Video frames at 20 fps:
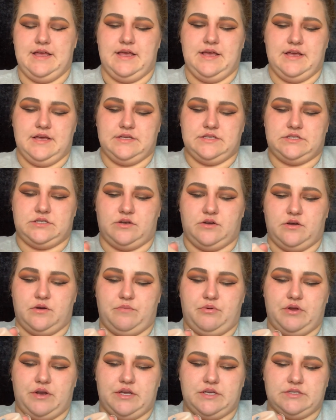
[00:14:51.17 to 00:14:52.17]
So
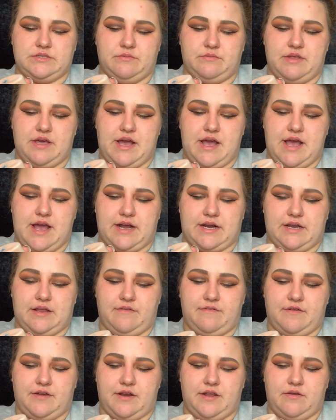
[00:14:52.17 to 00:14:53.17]
putting some of that acne
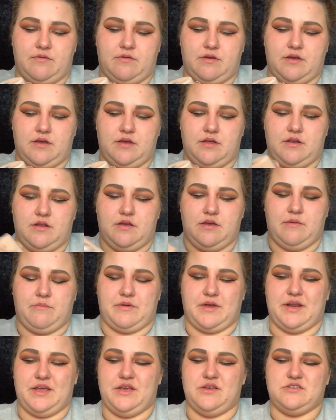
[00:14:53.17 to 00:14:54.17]
fighting one, I'm
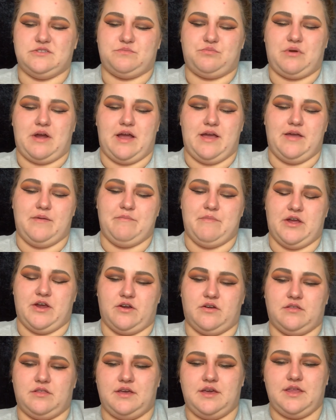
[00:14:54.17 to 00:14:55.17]
going to use
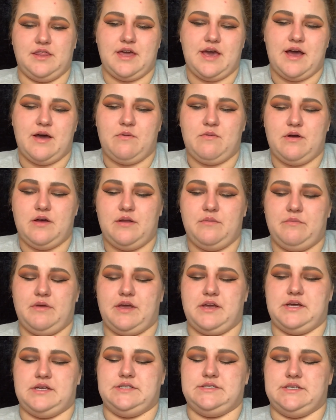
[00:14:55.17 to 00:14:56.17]
primarily that one
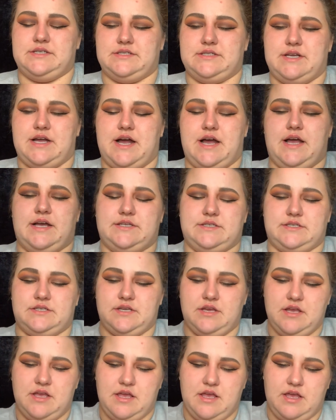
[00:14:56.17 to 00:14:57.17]
because it's not as
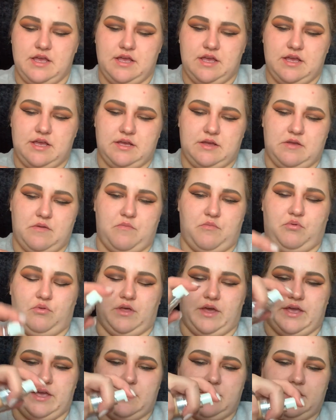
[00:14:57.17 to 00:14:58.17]

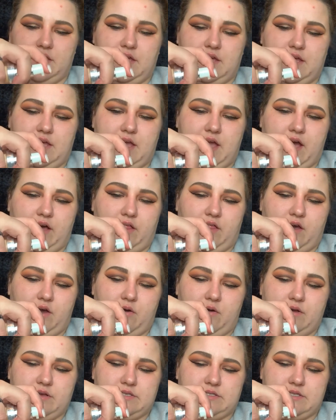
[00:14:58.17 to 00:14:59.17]
blatantly yellow
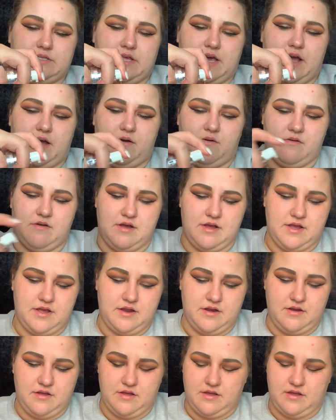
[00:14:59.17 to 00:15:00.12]
as that one.